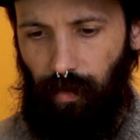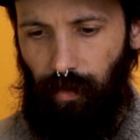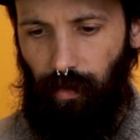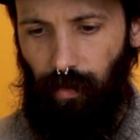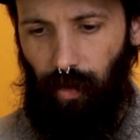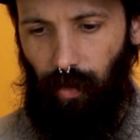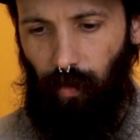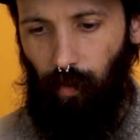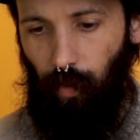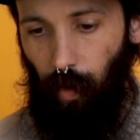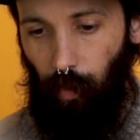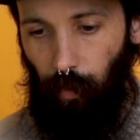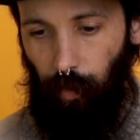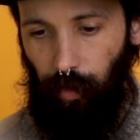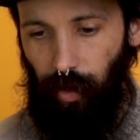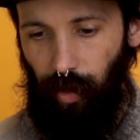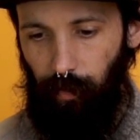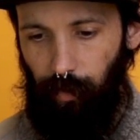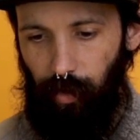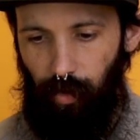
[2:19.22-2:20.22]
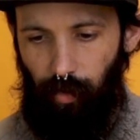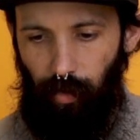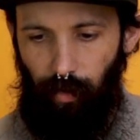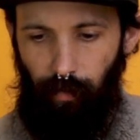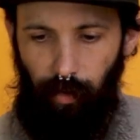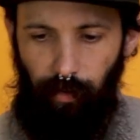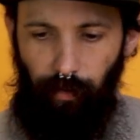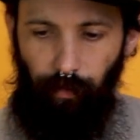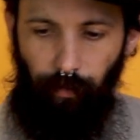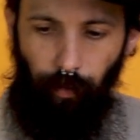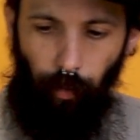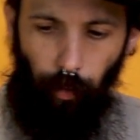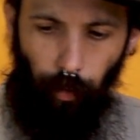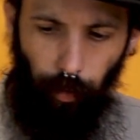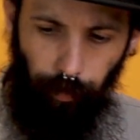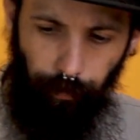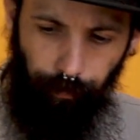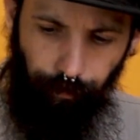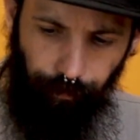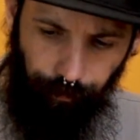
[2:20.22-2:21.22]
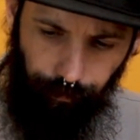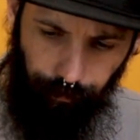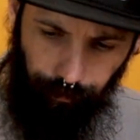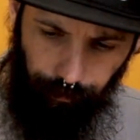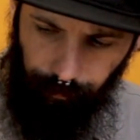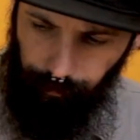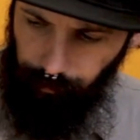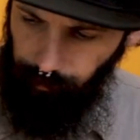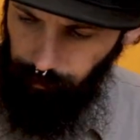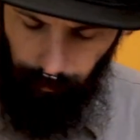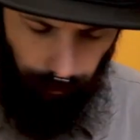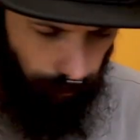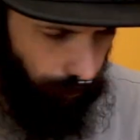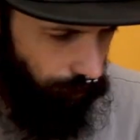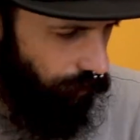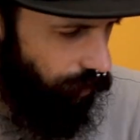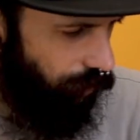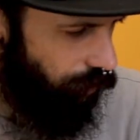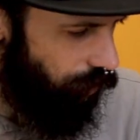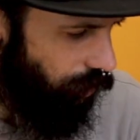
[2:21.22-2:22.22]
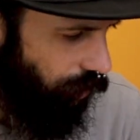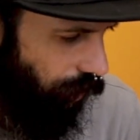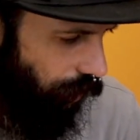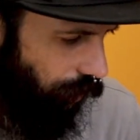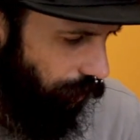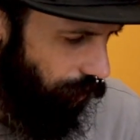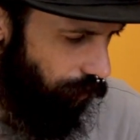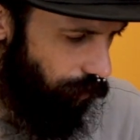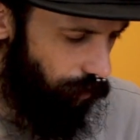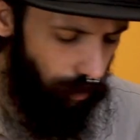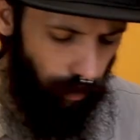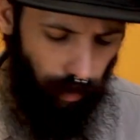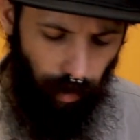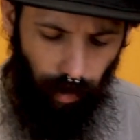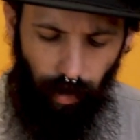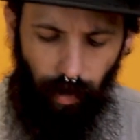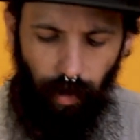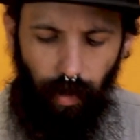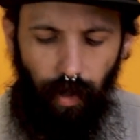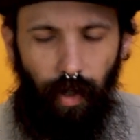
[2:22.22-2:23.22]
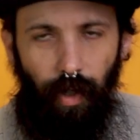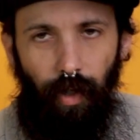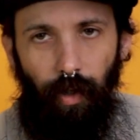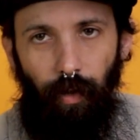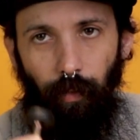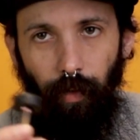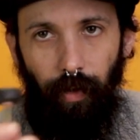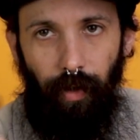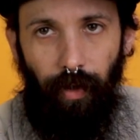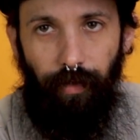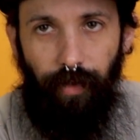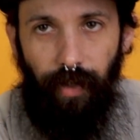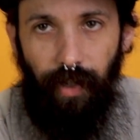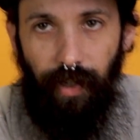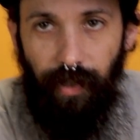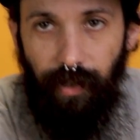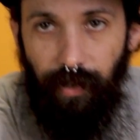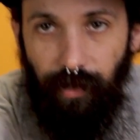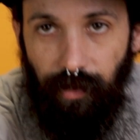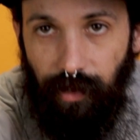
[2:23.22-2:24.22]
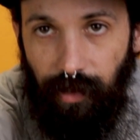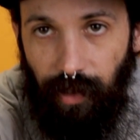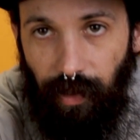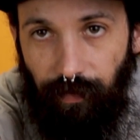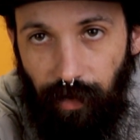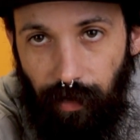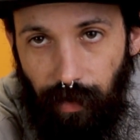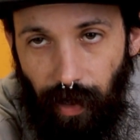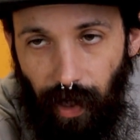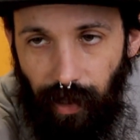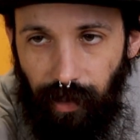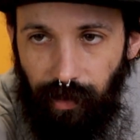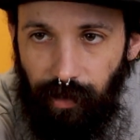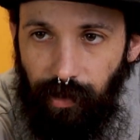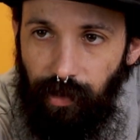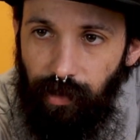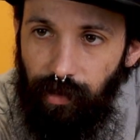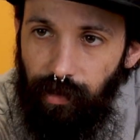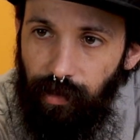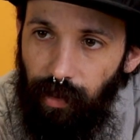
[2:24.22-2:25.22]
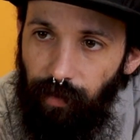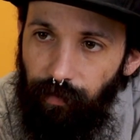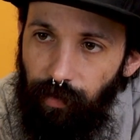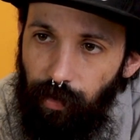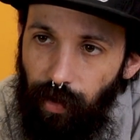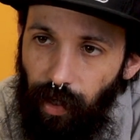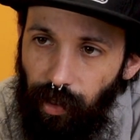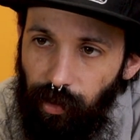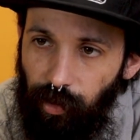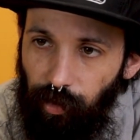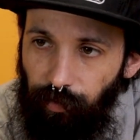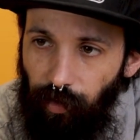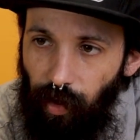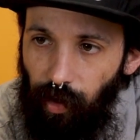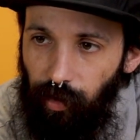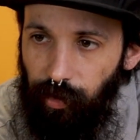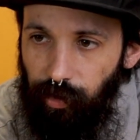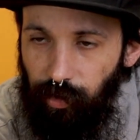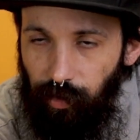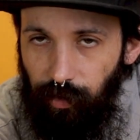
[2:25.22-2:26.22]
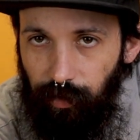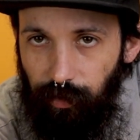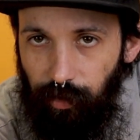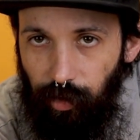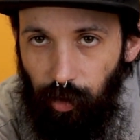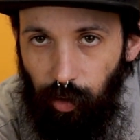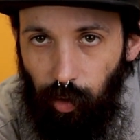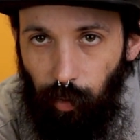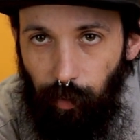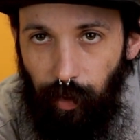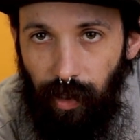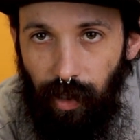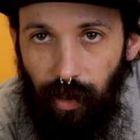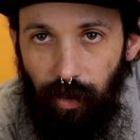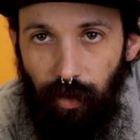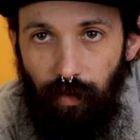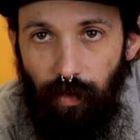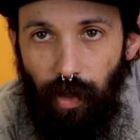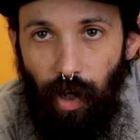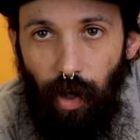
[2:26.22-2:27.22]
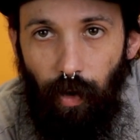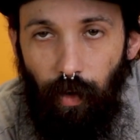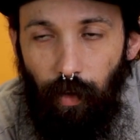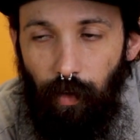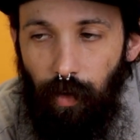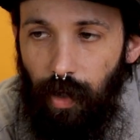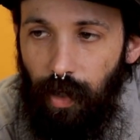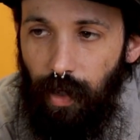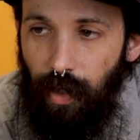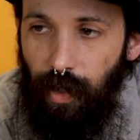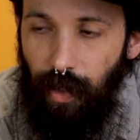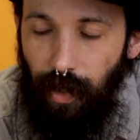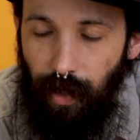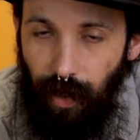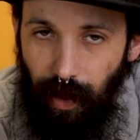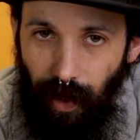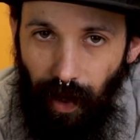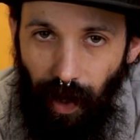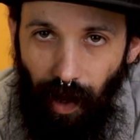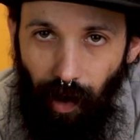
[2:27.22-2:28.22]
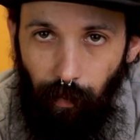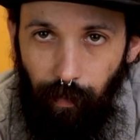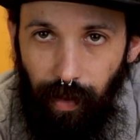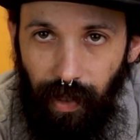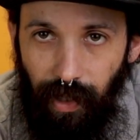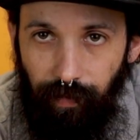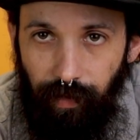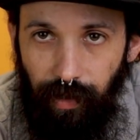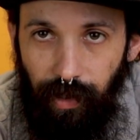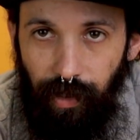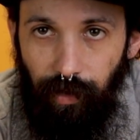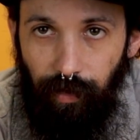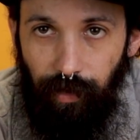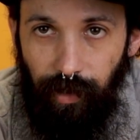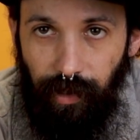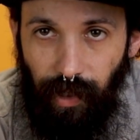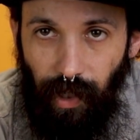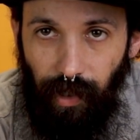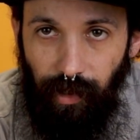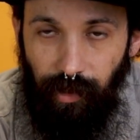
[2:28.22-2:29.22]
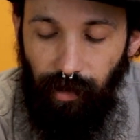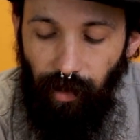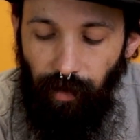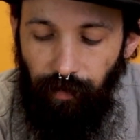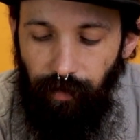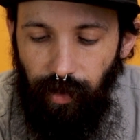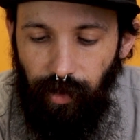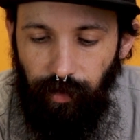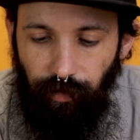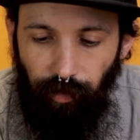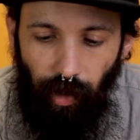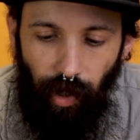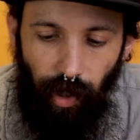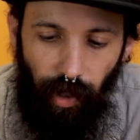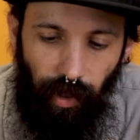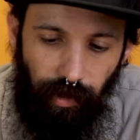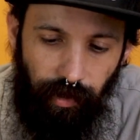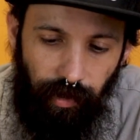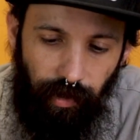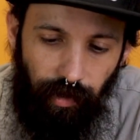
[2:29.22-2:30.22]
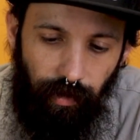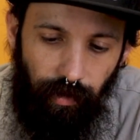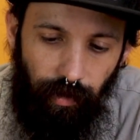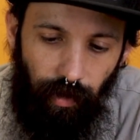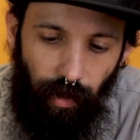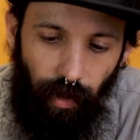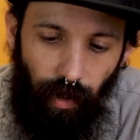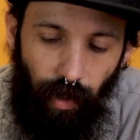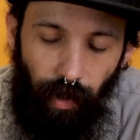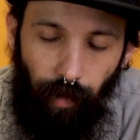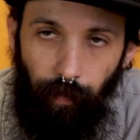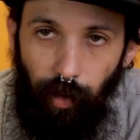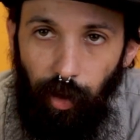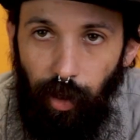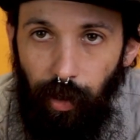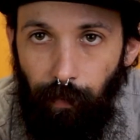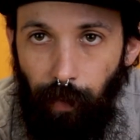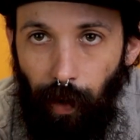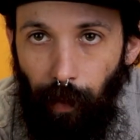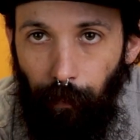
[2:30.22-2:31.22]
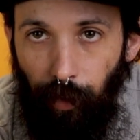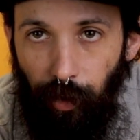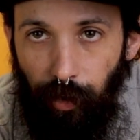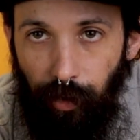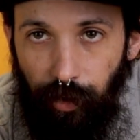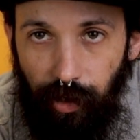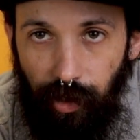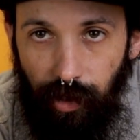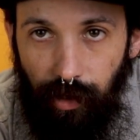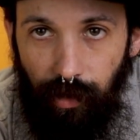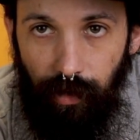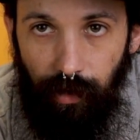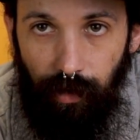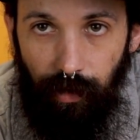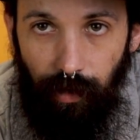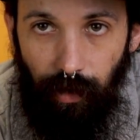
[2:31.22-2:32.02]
you know, what we're going to be doing moving forward. So one of the things, if you guys are following us on social media, you know how big of a deal this kind of stuff is for us. Hood bumpers,